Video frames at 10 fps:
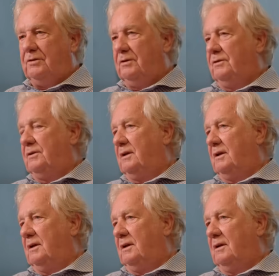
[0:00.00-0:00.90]

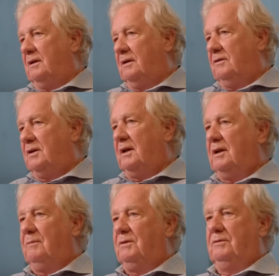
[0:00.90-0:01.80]
Tuesday at
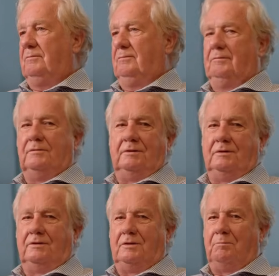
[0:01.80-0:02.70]
Jayco because
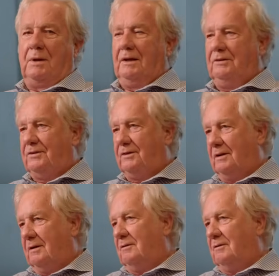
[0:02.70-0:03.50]
there's a base.